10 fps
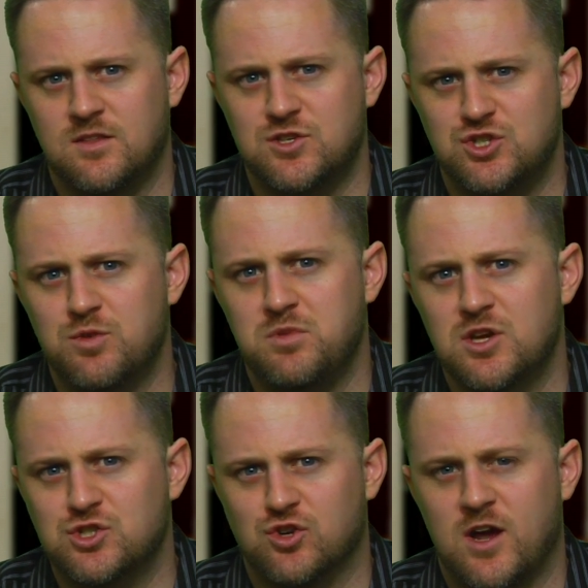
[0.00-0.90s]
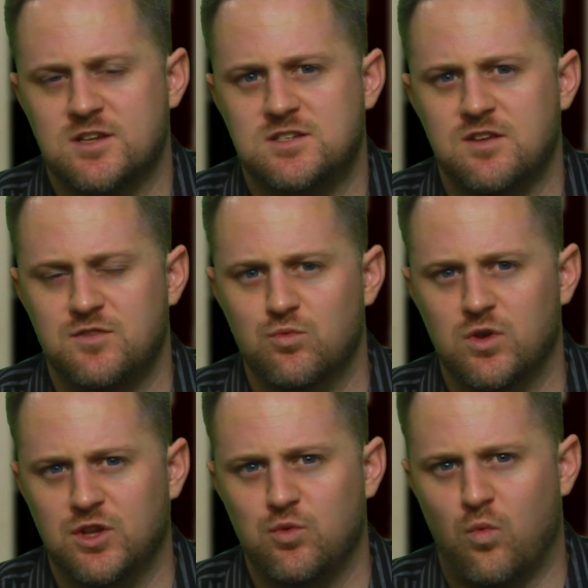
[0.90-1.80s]
that should be addressed if
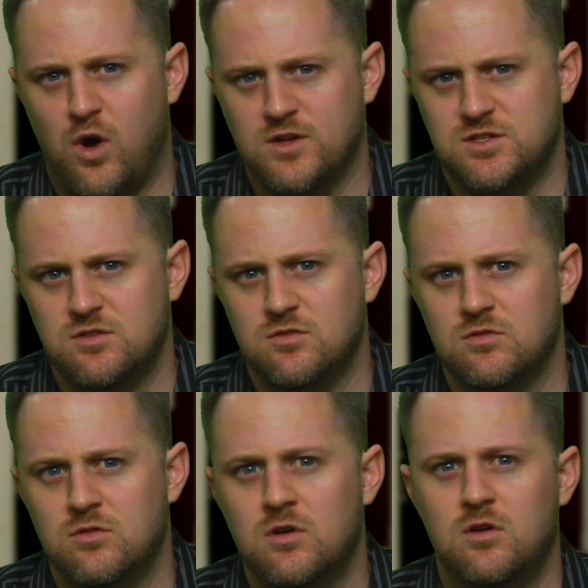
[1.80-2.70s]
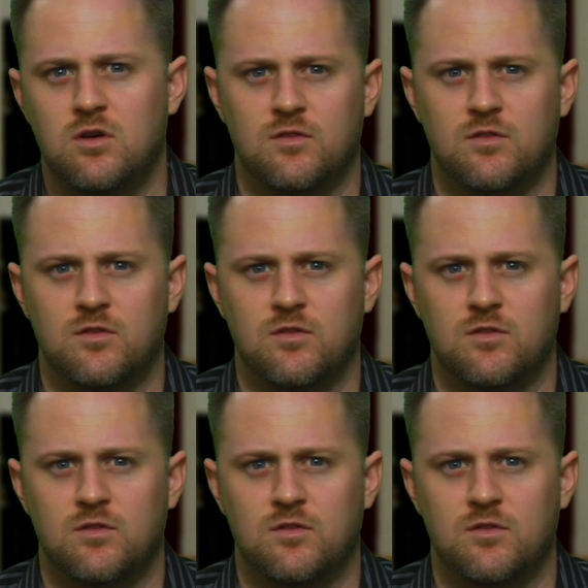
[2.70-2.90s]
you really want to